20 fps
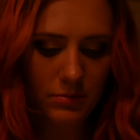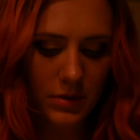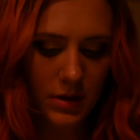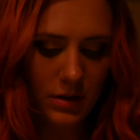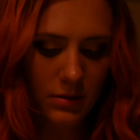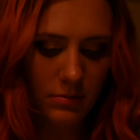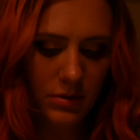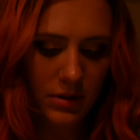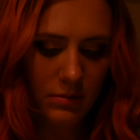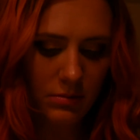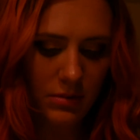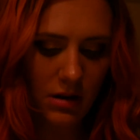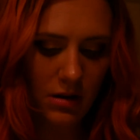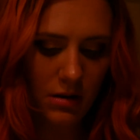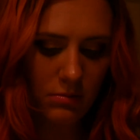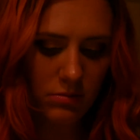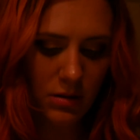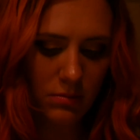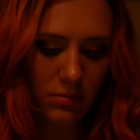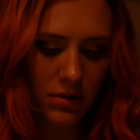Blah blah blah
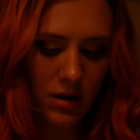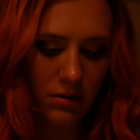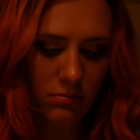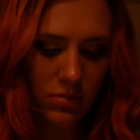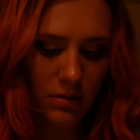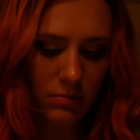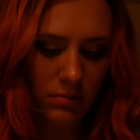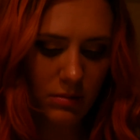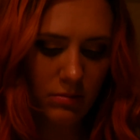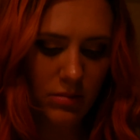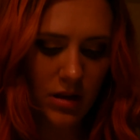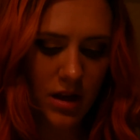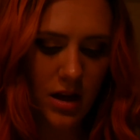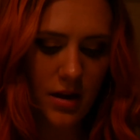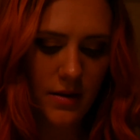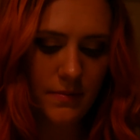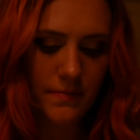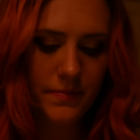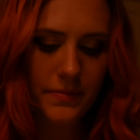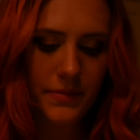blah blah blah blah
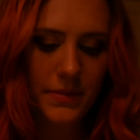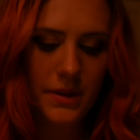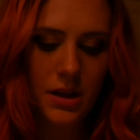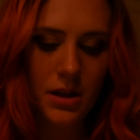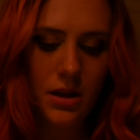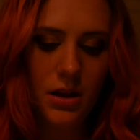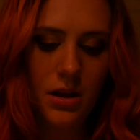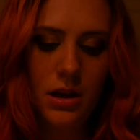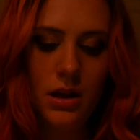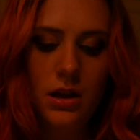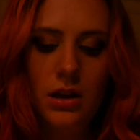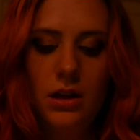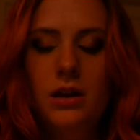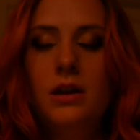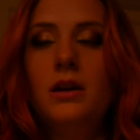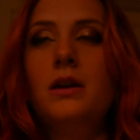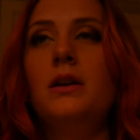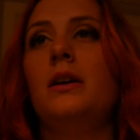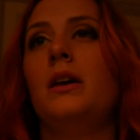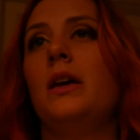blah.
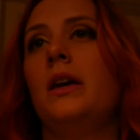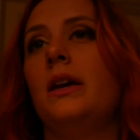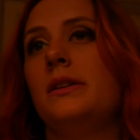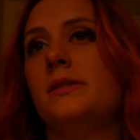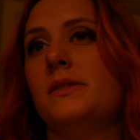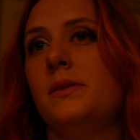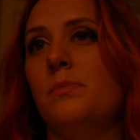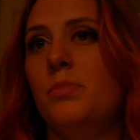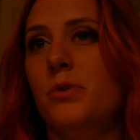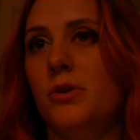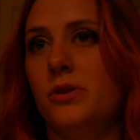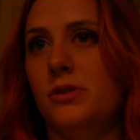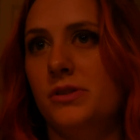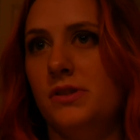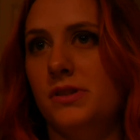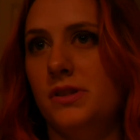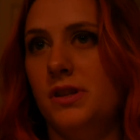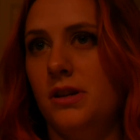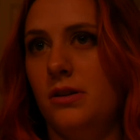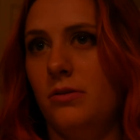It's a
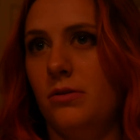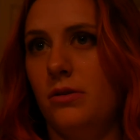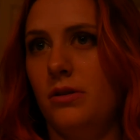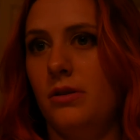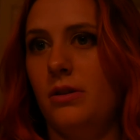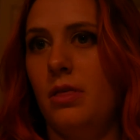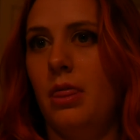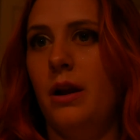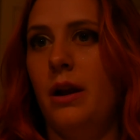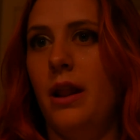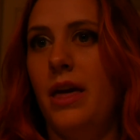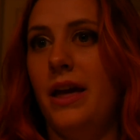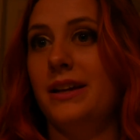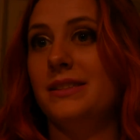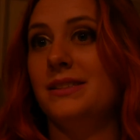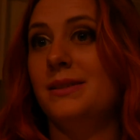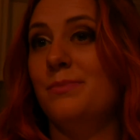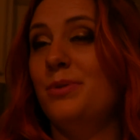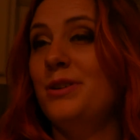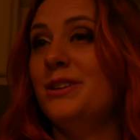bookstore.
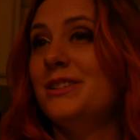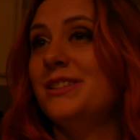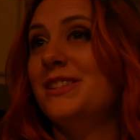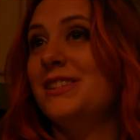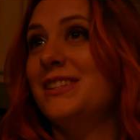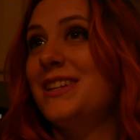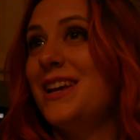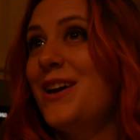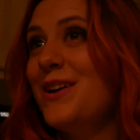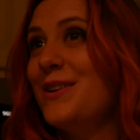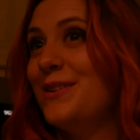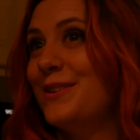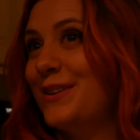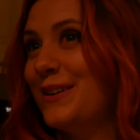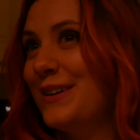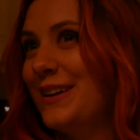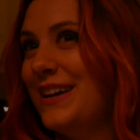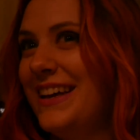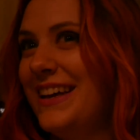It's a bookstore.